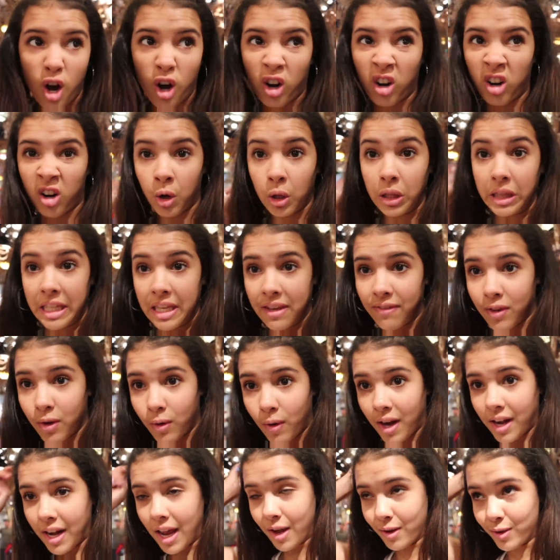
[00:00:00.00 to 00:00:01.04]
are leaving
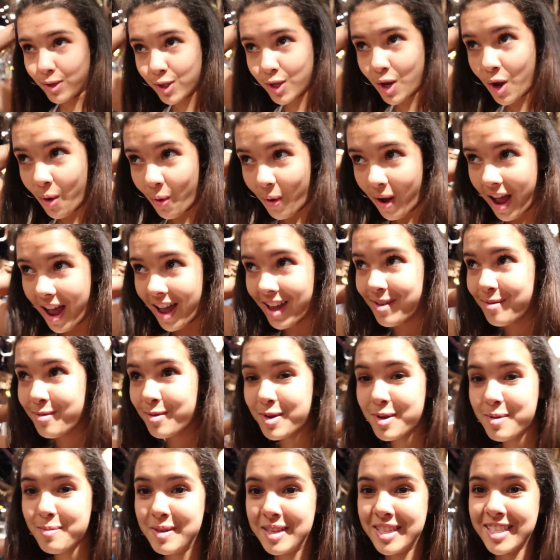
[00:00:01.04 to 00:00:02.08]
right now, so I am
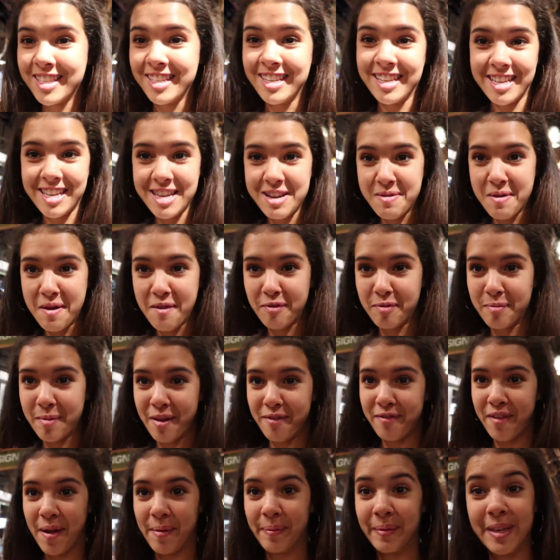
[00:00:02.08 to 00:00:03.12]
gonna be sneaking away from
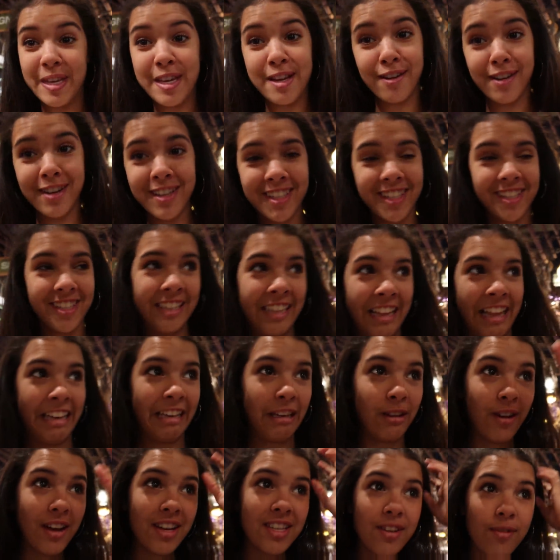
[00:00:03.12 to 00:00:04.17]
my family here in
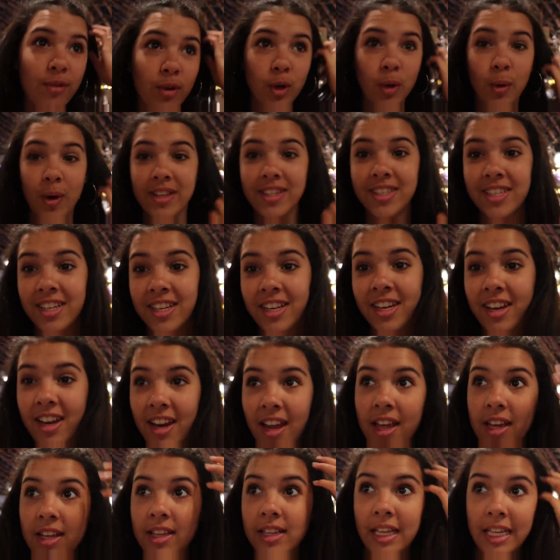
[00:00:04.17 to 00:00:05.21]
Disneyland. You guys have requested
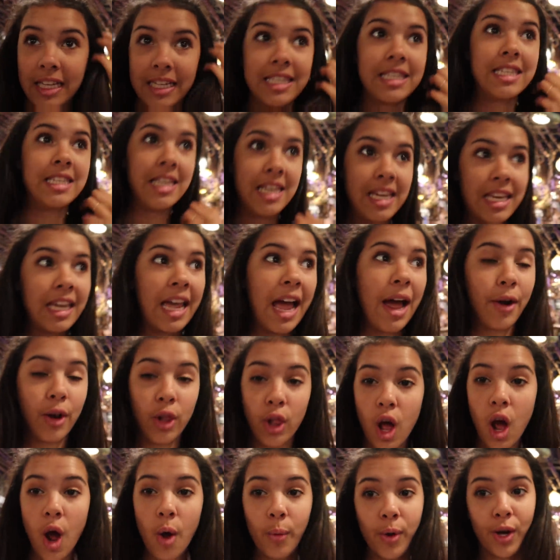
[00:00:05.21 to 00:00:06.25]
like sneaking out a
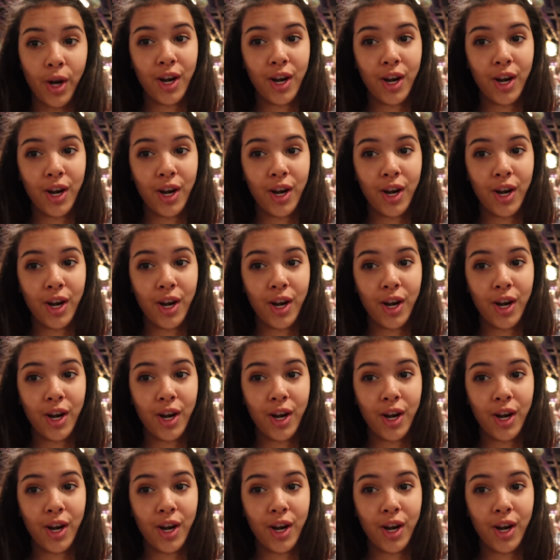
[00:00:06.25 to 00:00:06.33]
lot.